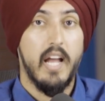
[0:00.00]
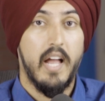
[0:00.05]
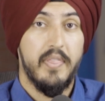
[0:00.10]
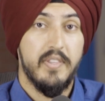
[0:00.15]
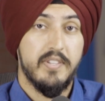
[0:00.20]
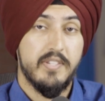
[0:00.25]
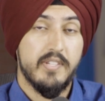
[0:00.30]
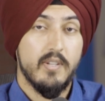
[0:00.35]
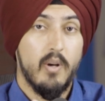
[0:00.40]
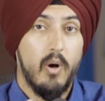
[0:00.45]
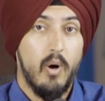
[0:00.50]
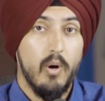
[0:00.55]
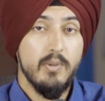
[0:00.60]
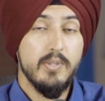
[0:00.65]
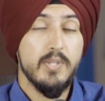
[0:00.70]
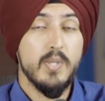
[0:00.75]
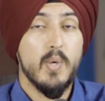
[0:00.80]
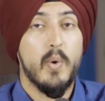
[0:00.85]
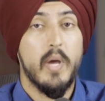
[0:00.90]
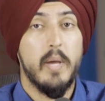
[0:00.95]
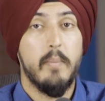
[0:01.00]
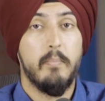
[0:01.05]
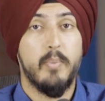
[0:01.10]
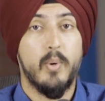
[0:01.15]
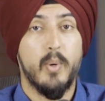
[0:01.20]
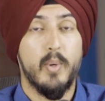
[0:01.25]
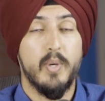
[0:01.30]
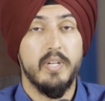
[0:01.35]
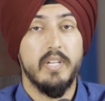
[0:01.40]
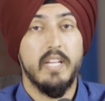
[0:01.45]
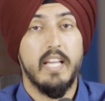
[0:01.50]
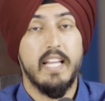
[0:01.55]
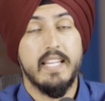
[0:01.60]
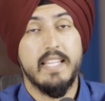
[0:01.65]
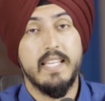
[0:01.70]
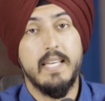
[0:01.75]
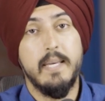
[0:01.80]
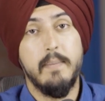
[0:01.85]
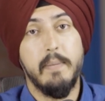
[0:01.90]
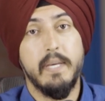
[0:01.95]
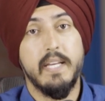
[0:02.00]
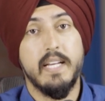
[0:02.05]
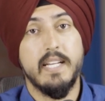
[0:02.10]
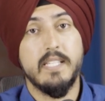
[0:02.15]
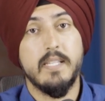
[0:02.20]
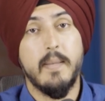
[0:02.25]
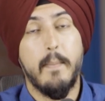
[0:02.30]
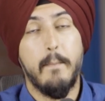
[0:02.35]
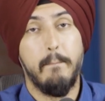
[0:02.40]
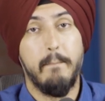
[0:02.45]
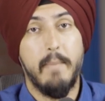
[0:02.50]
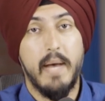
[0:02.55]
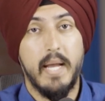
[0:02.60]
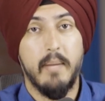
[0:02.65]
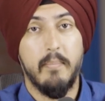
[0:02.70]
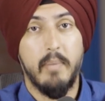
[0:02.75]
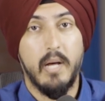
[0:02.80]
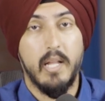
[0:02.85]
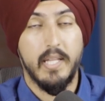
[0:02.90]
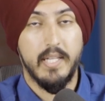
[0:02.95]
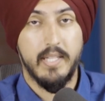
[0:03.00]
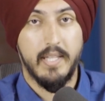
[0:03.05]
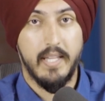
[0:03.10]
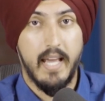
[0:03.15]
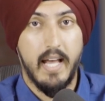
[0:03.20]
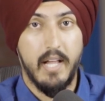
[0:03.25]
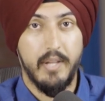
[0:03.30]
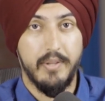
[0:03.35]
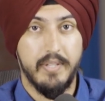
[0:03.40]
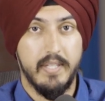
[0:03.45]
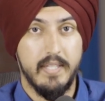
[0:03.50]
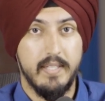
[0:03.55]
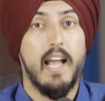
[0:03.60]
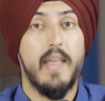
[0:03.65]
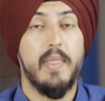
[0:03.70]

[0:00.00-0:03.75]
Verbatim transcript: And this is also important in keeping us metabolically healthy.